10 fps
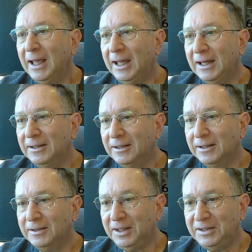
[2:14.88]
And
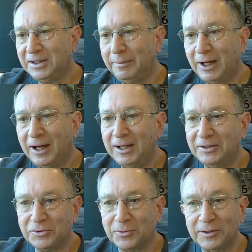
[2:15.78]
daytime
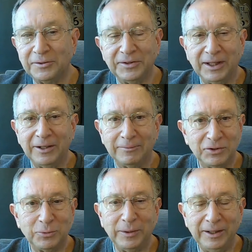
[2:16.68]
highs struggled to get over
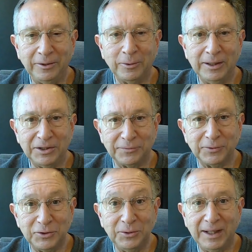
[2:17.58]
20 degrees
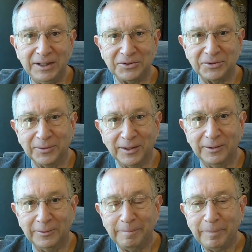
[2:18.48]
for 2 days in a
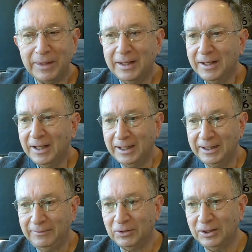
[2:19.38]
row. And
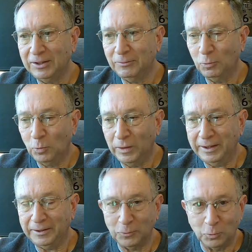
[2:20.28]
even when
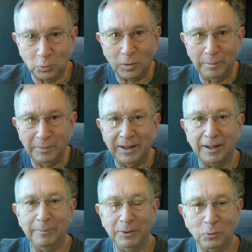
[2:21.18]
it warmed
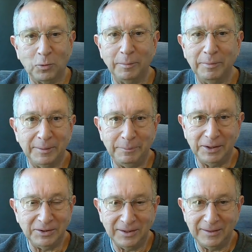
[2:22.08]
up
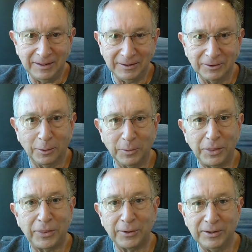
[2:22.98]
into the lower
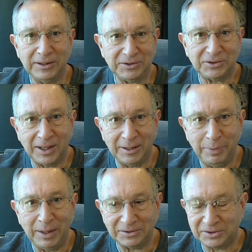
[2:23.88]
30s at
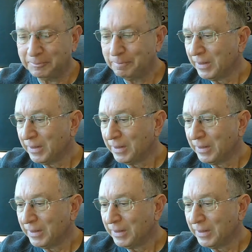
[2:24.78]
best.